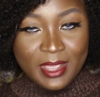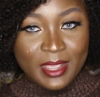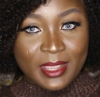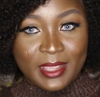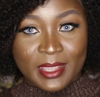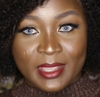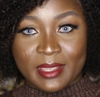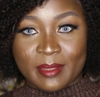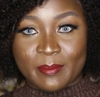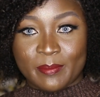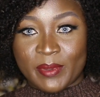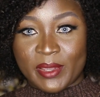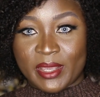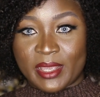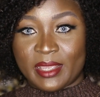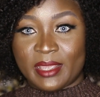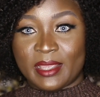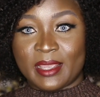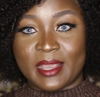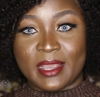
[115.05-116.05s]
hair
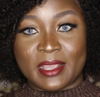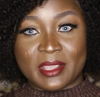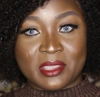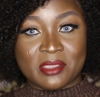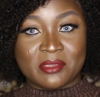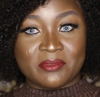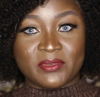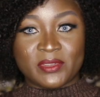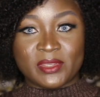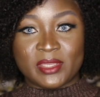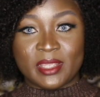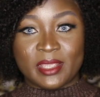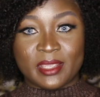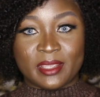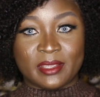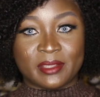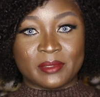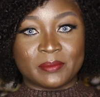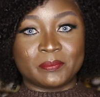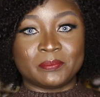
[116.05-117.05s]
by Her Giving
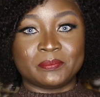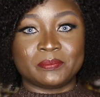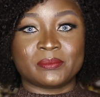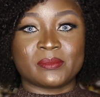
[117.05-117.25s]
Hair,